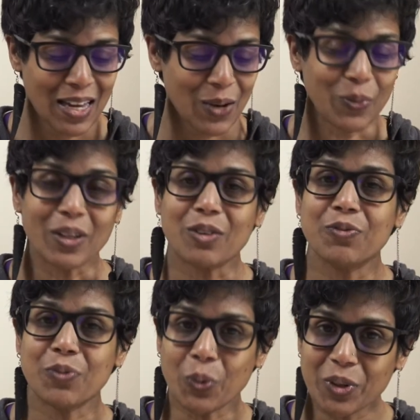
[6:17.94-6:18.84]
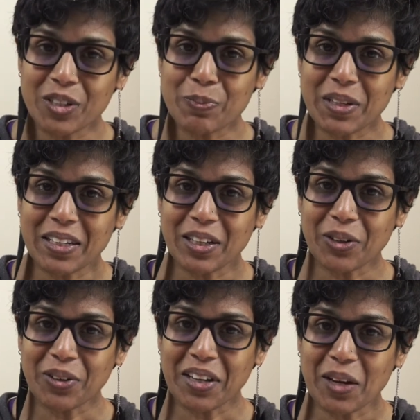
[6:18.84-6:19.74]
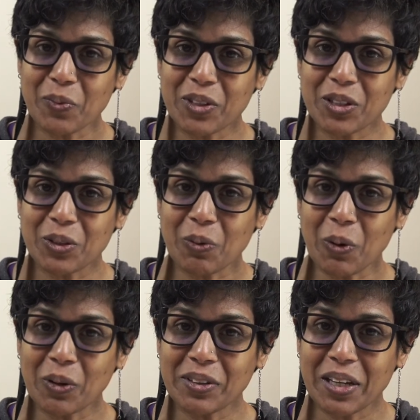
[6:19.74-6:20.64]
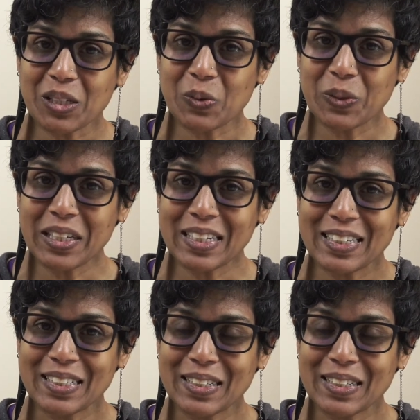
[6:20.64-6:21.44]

we look forward to being here again with you all next week.